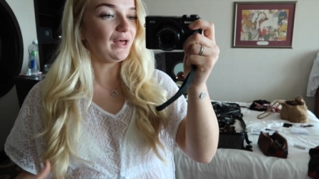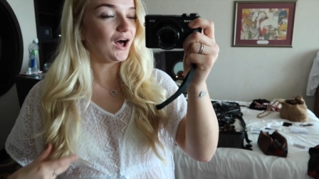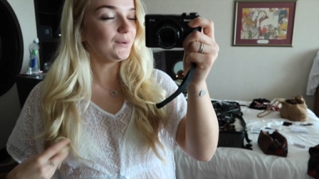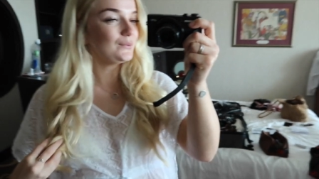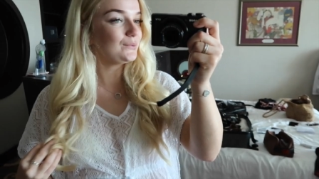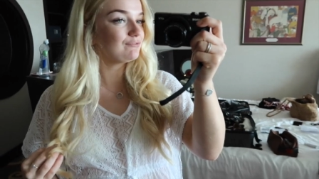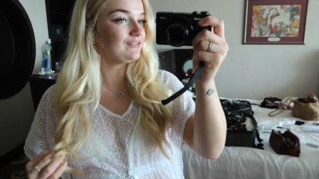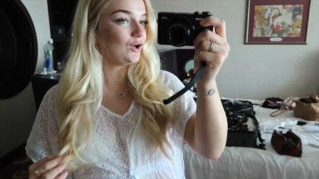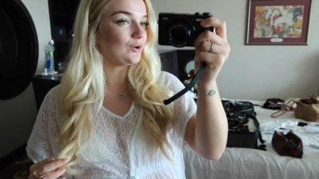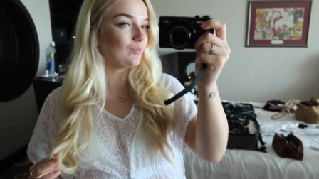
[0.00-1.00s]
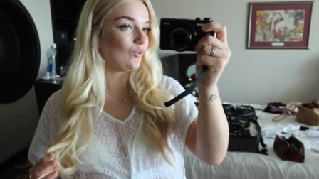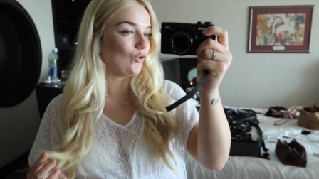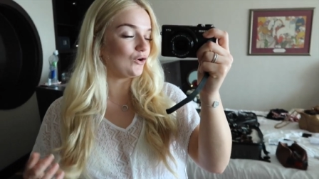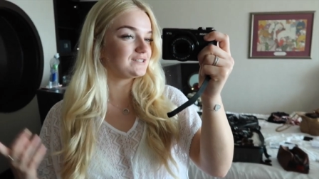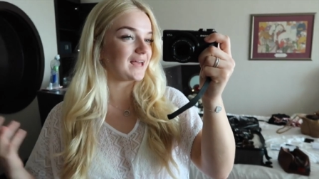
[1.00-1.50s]
But I will vlog
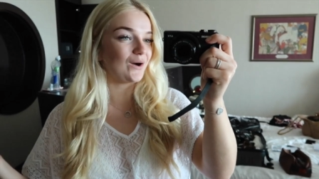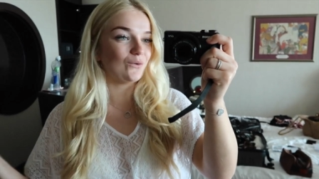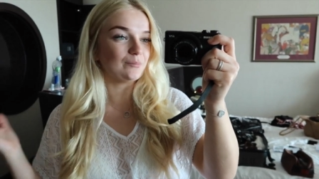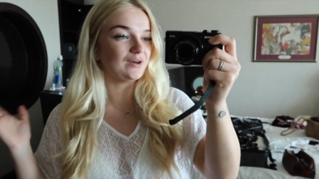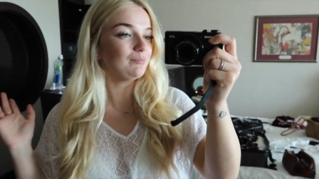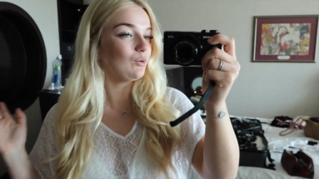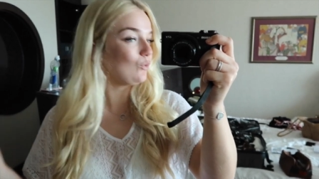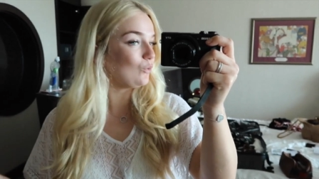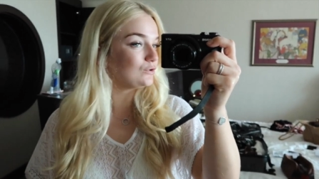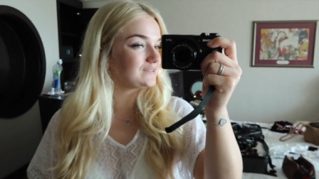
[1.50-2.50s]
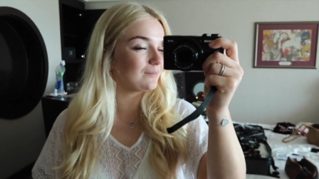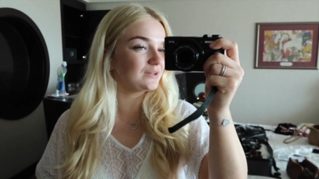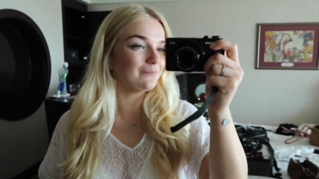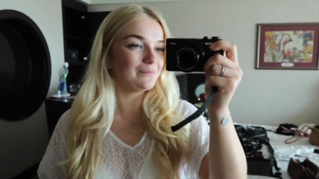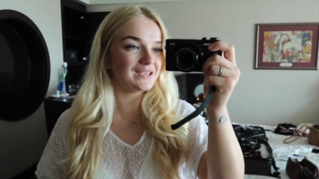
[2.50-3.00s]
more down by the pool, down
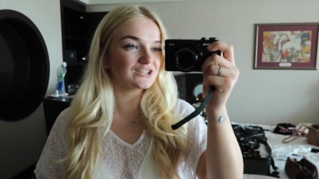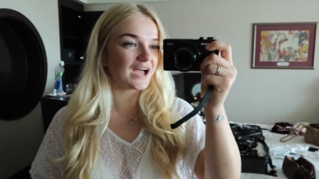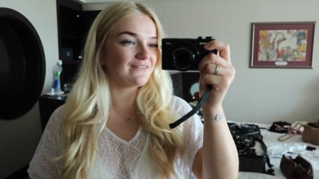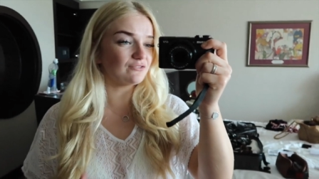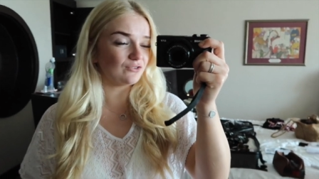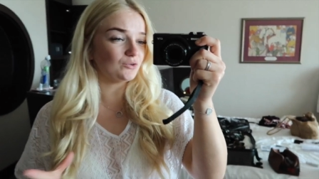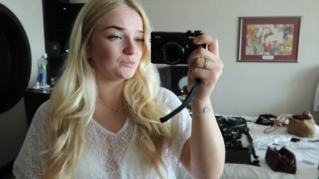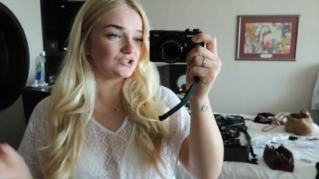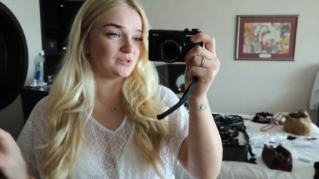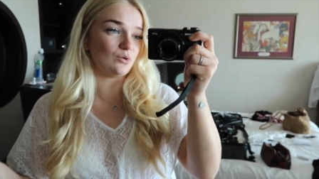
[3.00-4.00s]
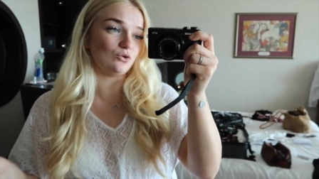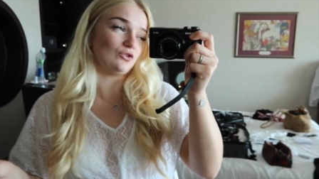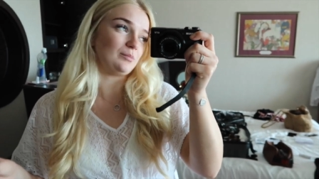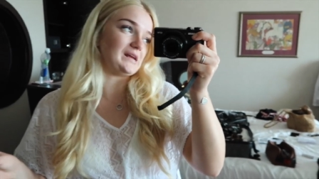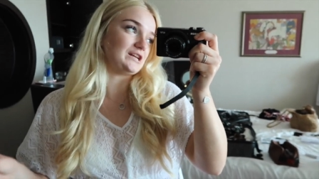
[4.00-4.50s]
by the beach. I haven't vlogged much at the
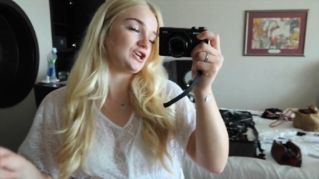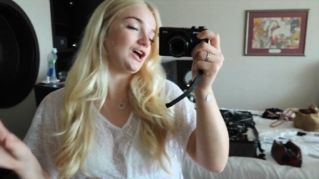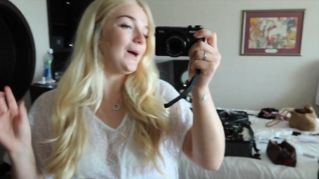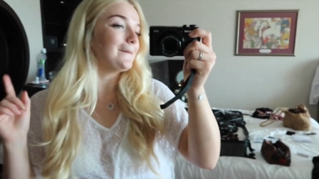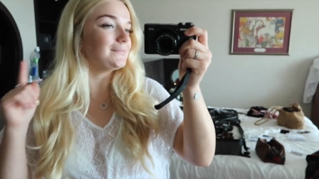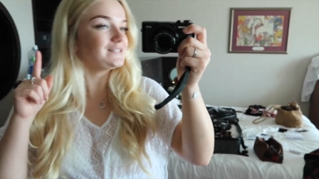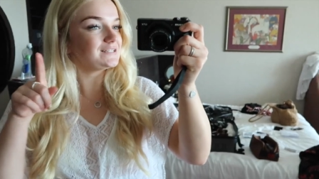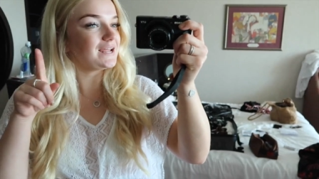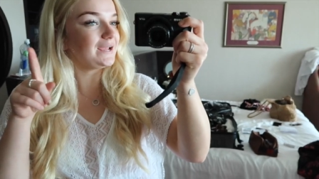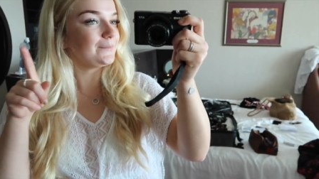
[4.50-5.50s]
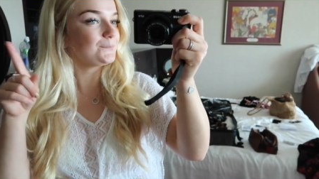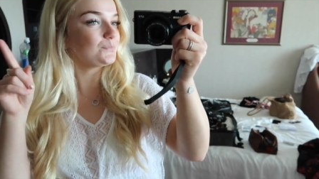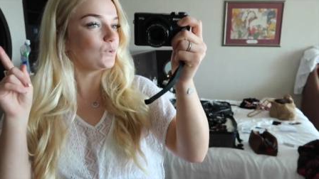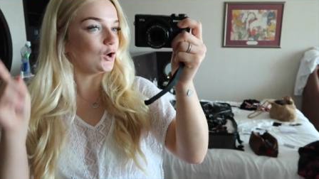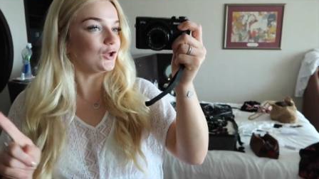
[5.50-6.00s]
pool or the beach, but today
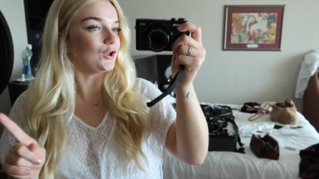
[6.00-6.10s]
we're